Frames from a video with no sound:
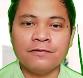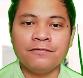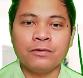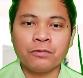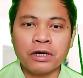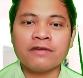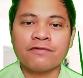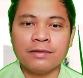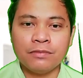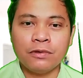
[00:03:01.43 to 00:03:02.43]
of work
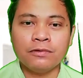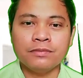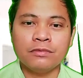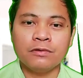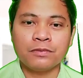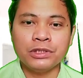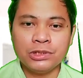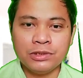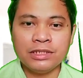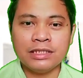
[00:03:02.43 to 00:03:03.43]
from home
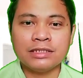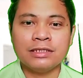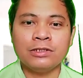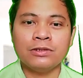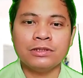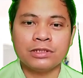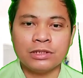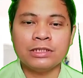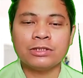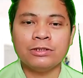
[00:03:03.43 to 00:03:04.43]
opportunities that you could
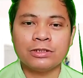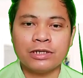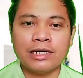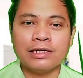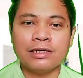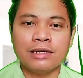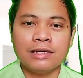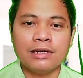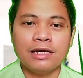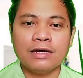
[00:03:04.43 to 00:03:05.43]
search or try,
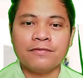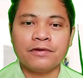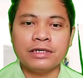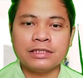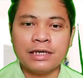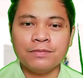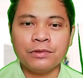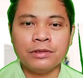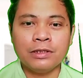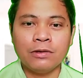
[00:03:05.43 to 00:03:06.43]
like for
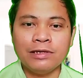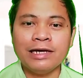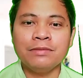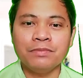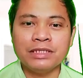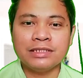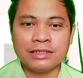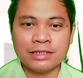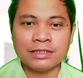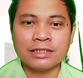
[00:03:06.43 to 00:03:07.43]
example, online
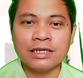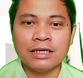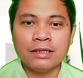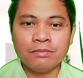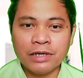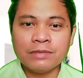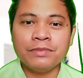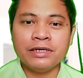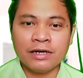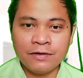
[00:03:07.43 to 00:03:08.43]
businesses. But
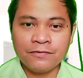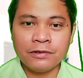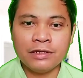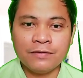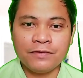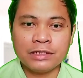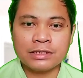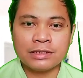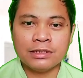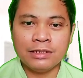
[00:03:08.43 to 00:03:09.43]
be careful if
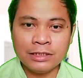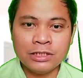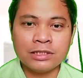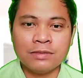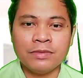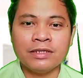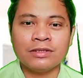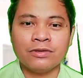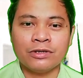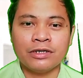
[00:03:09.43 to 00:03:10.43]
it's
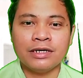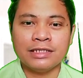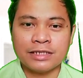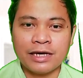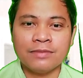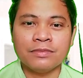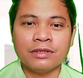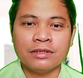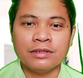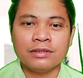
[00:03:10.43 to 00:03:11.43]
legitimate or a scam.